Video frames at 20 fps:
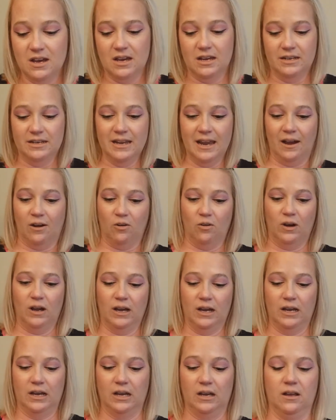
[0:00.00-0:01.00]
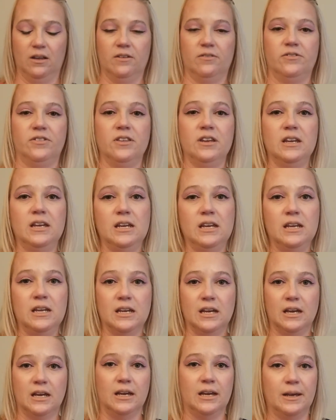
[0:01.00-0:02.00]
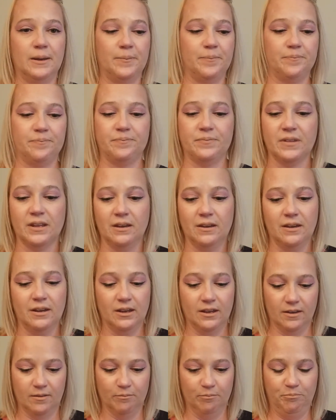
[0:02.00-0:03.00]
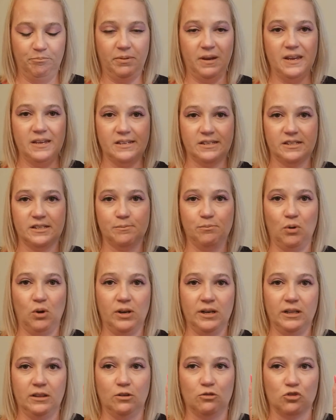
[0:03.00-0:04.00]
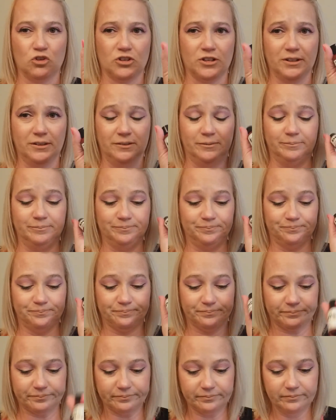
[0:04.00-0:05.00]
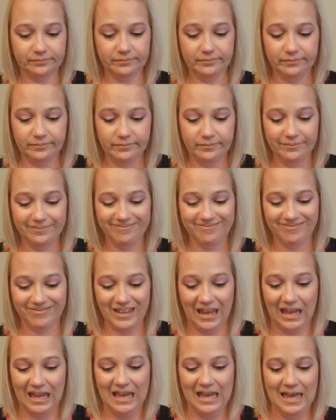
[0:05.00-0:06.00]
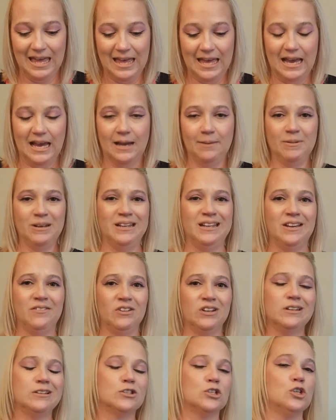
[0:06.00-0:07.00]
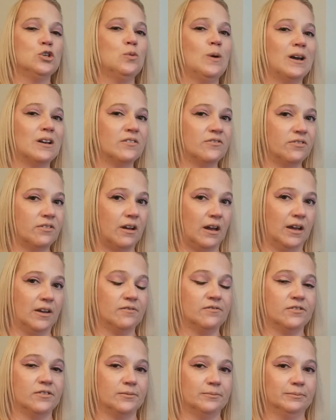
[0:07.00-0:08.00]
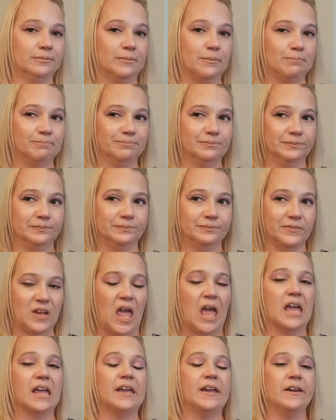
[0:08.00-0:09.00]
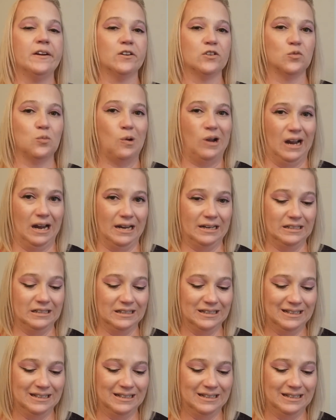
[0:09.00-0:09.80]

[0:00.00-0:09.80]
Now, the Basd body lotion, I'm gonna give it a 2 out of 5. Here's why.